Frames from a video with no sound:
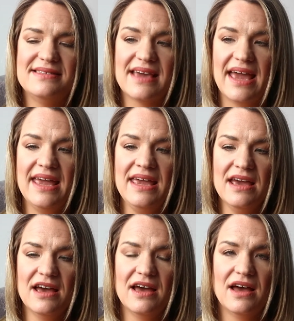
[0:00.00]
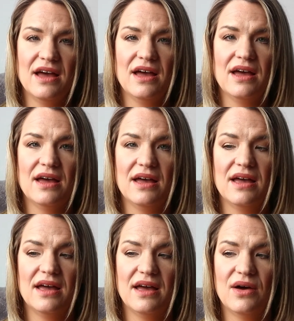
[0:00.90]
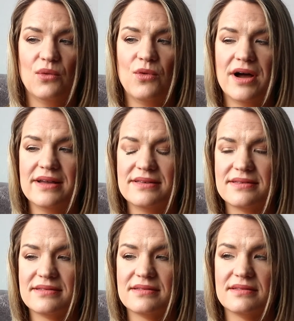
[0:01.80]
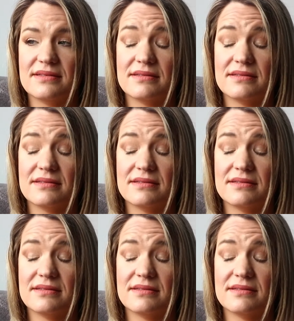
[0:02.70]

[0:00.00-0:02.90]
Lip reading: day was,